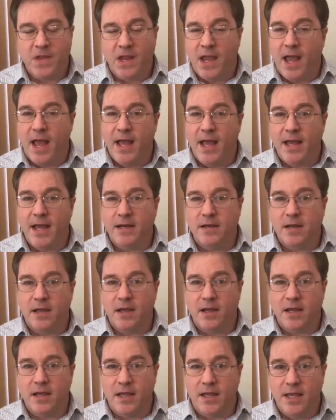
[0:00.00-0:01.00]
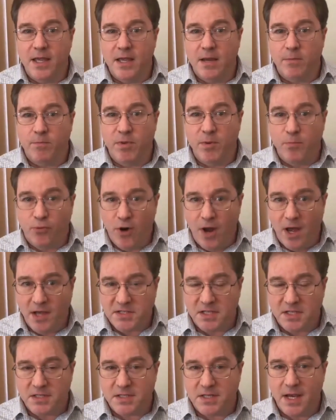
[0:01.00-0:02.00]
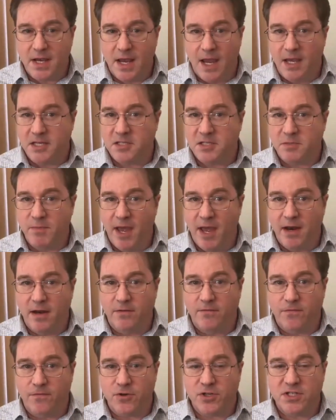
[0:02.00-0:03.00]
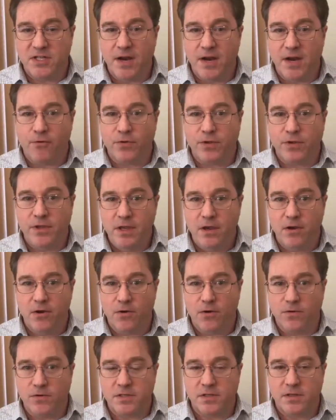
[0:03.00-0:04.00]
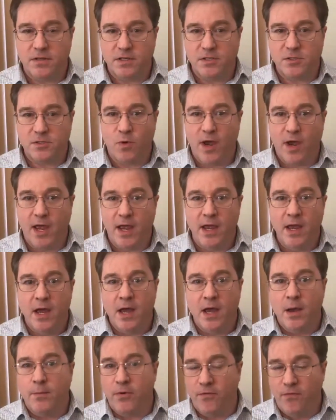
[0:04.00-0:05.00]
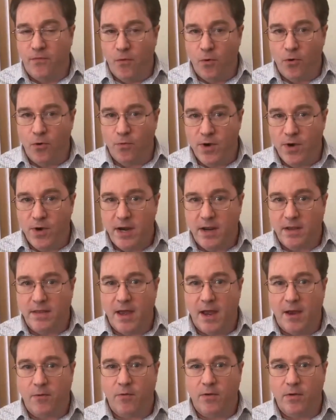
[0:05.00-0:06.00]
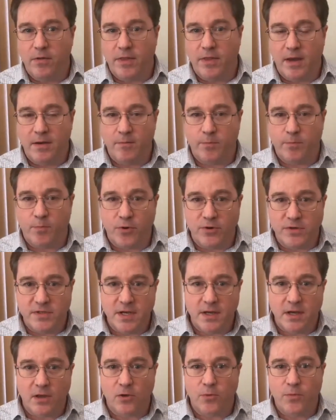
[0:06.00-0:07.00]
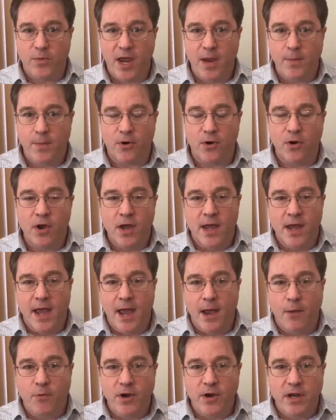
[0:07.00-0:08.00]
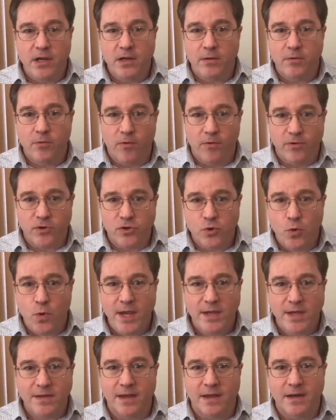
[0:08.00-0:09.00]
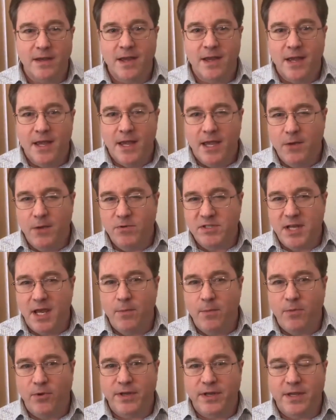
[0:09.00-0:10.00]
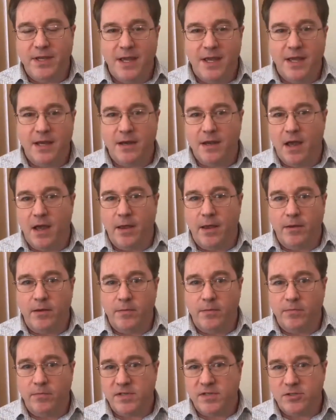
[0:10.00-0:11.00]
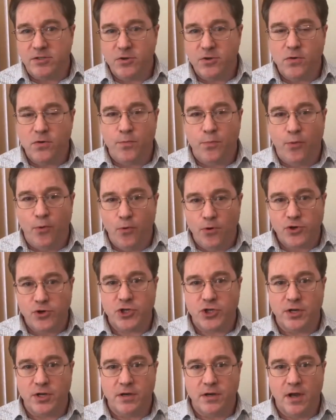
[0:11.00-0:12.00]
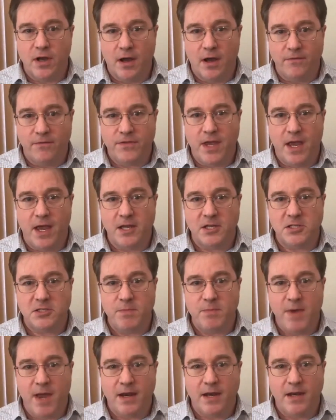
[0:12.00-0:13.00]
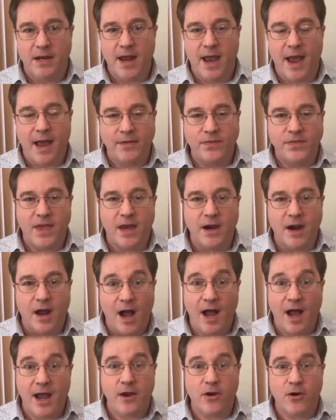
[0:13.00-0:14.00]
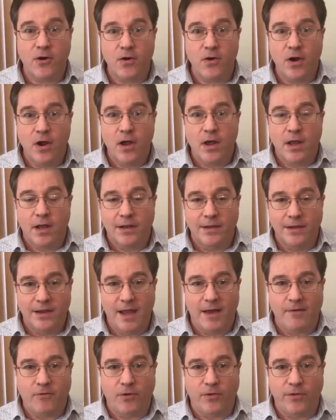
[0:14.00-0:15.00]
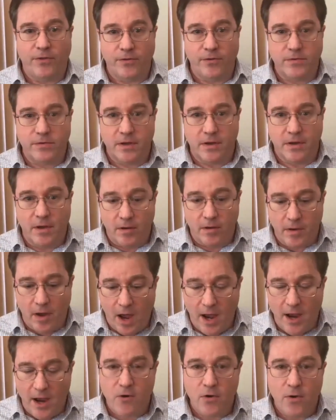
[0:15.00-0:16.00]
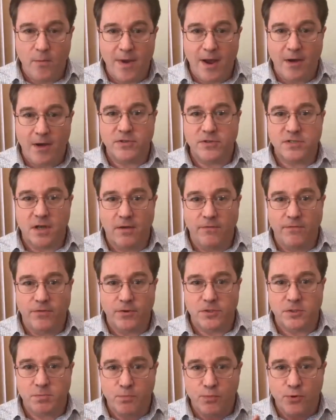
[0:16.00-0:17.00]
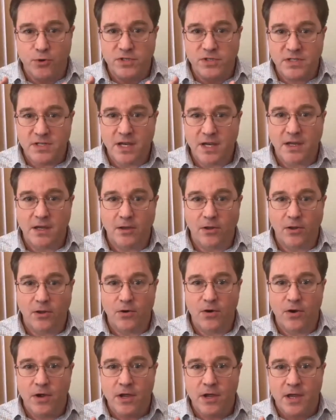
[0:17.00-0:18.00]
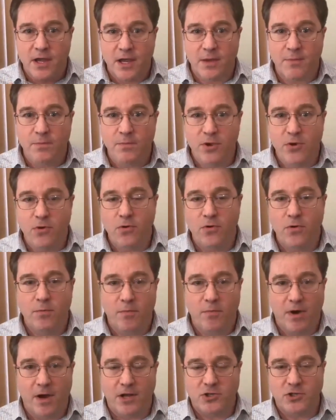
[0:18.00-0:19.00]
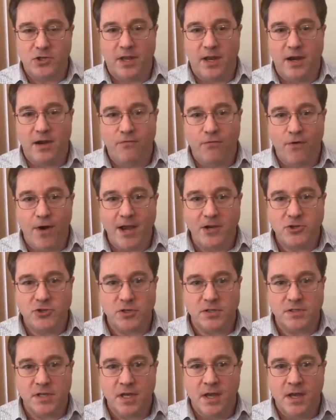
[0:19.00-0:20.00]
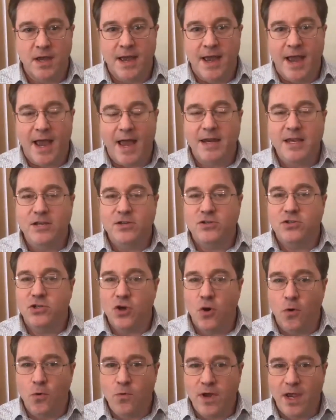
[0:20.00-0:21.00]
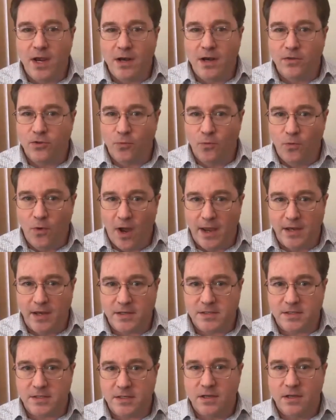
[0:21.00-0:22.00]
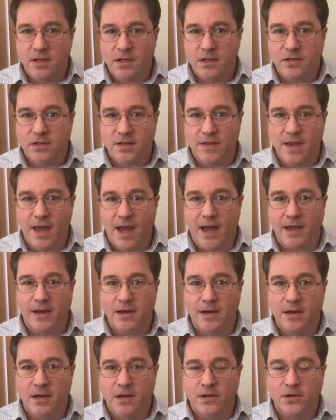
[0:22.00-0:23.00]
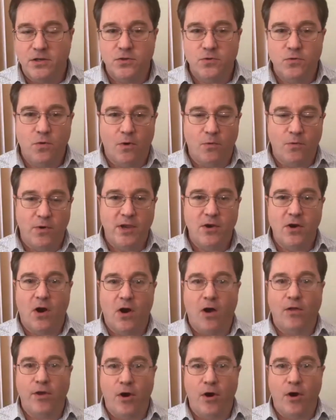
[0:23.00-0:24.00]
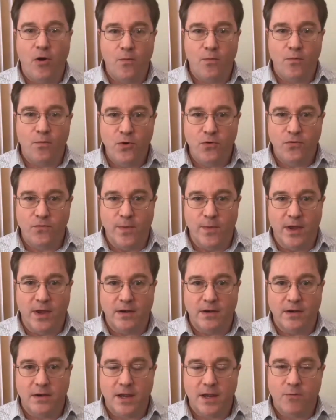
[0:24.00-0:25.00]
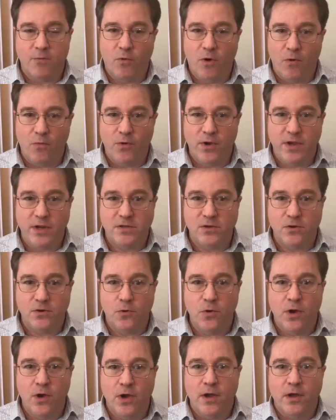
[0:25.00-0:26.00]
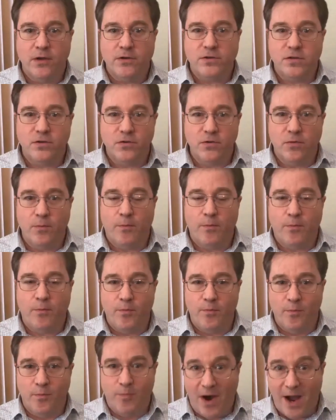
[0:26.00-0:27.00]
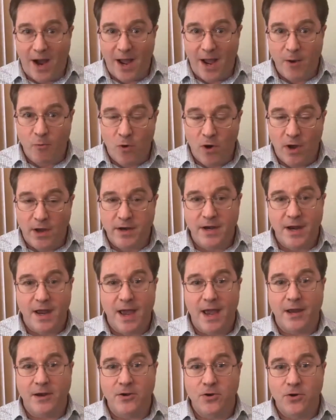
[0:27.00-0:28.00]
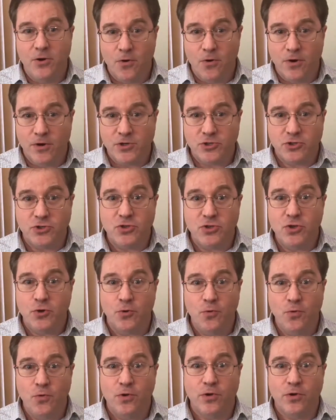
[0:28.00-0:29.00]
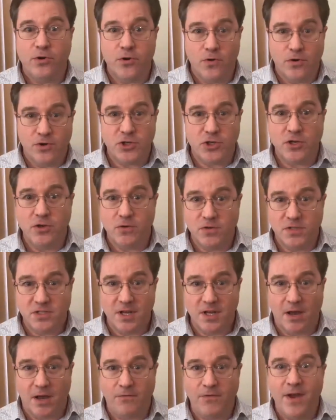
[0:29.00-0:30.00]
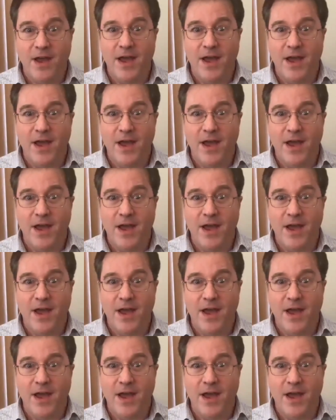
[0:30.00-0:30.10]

And he had been processing acemannan for several years this way before reading that particular paper. And when he tweaked it, he was able to get a certain portion of the acemannan at that higher level, the higher amounts of those particular immune modulating fractions. And he donated the rights to that to what we call the Hope Movement, and what we do to buy one and nourish two, nourishing yourself